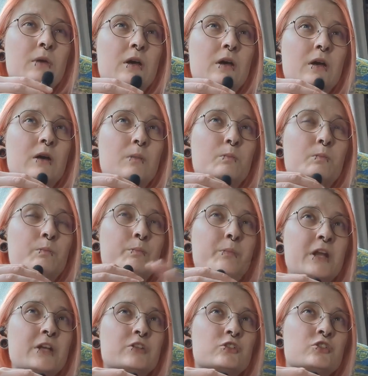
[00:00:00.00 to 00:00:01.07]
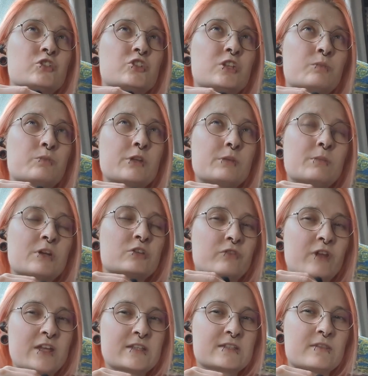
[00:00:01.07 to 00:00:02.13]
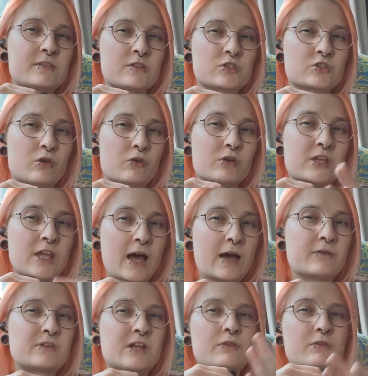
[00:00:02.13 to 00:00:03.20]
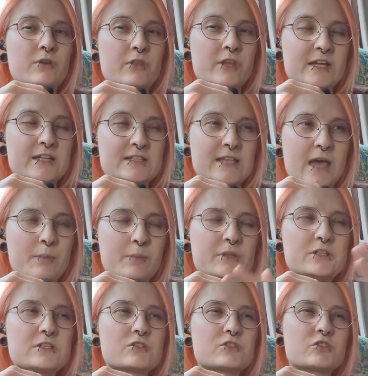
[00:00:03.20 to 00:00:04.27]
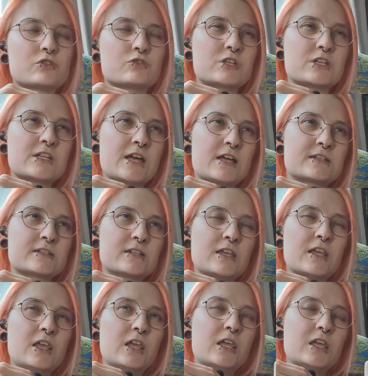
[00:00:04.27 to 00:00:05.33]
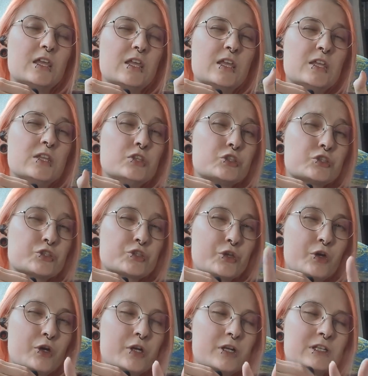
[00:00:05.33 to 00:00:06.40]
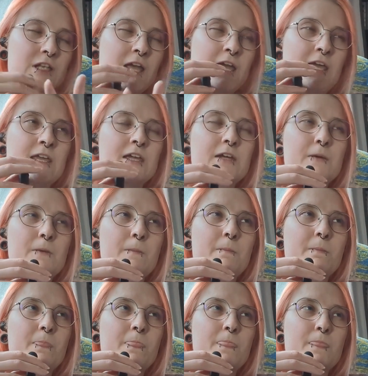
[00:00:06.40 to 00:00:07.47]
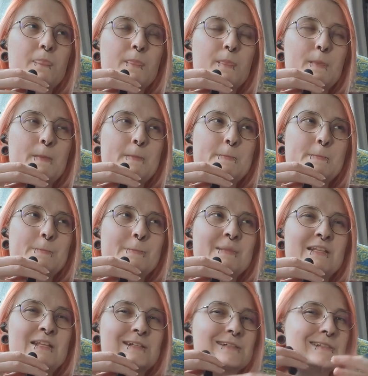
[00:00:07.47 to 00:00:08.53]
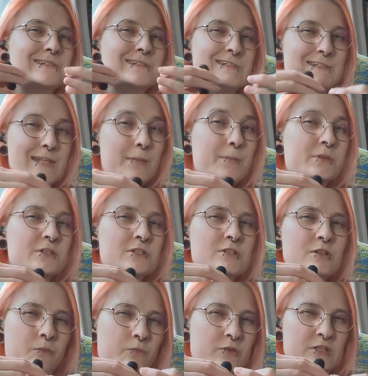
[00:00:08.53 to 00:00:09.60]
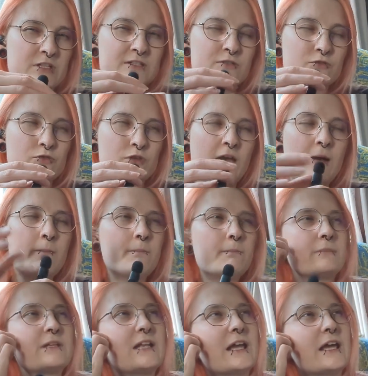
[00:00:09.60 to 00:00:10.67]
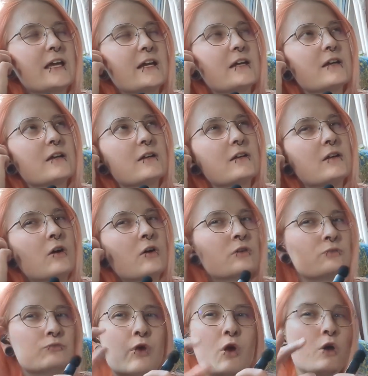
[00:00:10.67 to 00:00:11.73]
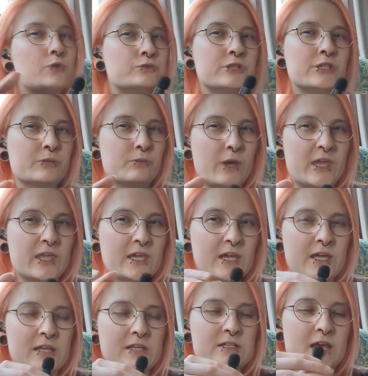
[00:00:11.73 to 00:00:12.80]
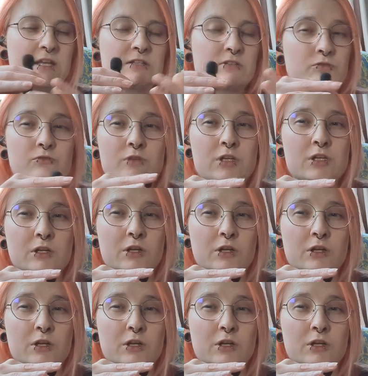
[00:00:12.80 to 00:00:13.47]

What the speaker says: But she pretty much writes the story after everything has happened, so she does insert like little snippets of what is to come, but like all really vague, and I don't really